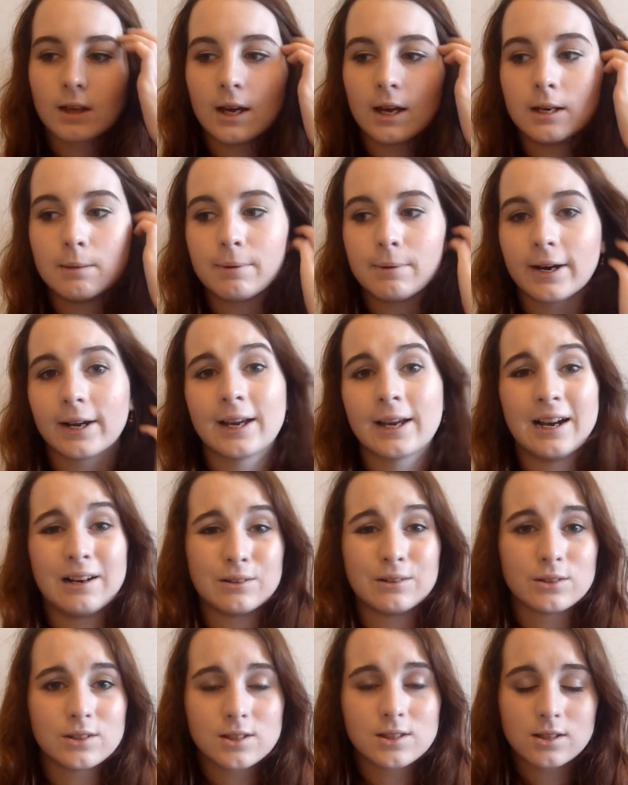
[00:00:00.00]
any
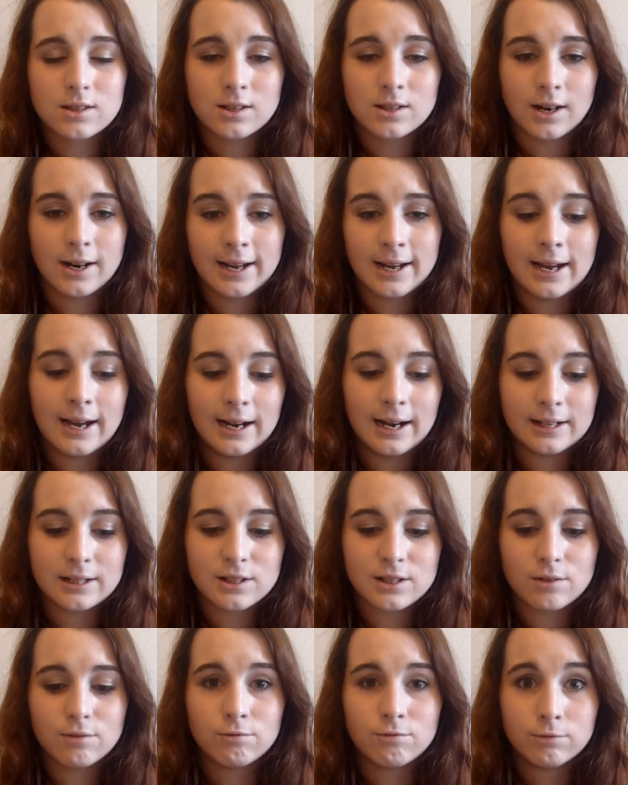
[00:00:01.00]
breakouts that I
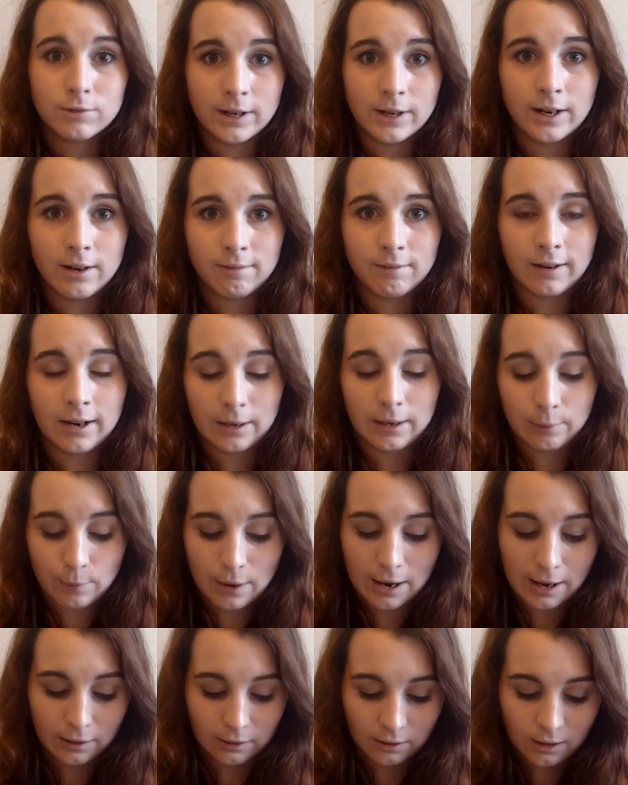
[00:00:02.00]
had really, really
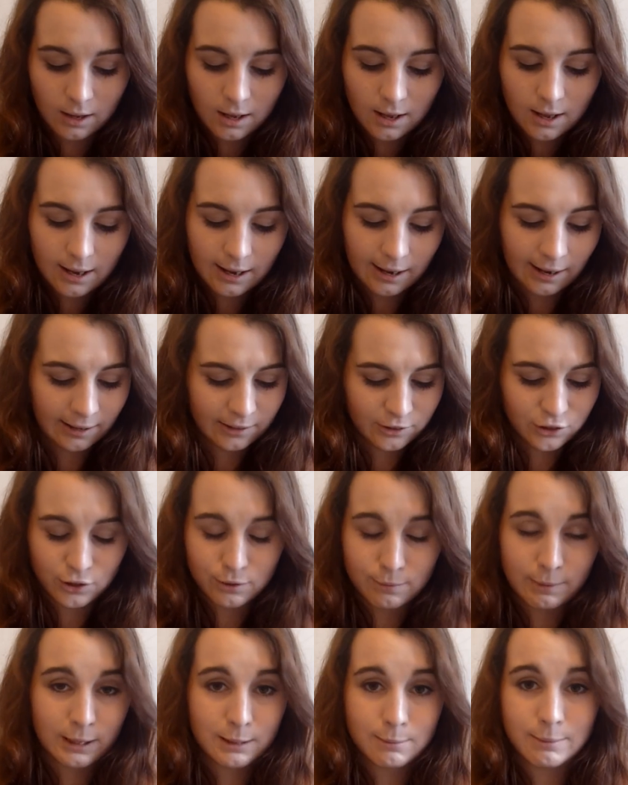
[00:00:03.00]
well and
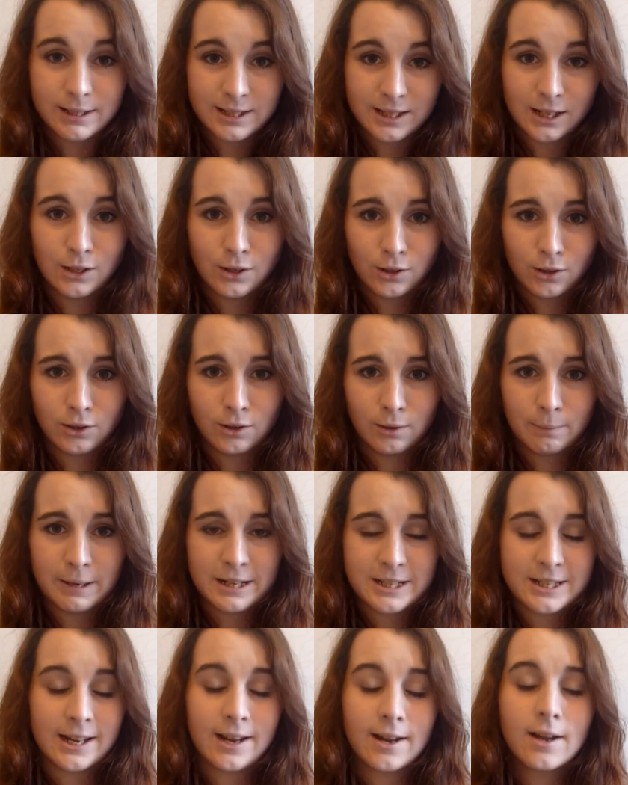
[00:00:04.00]
just makes my skin look a lot
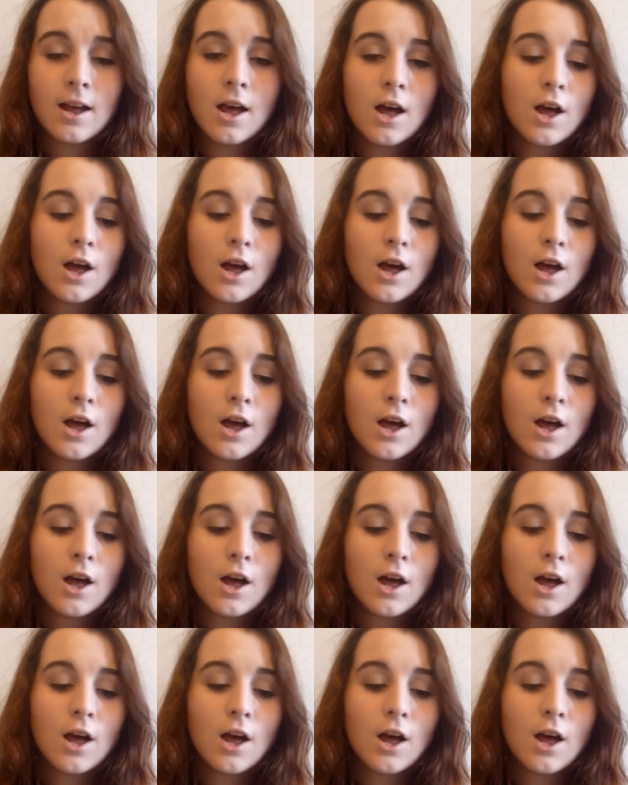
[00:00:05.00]
better.